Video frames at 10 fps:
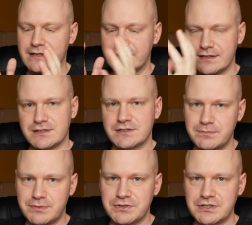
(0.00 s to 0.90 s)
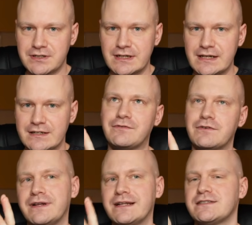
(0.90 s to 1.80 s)
distribution,
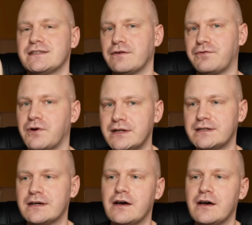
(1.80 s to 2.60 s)
everything that is in the front,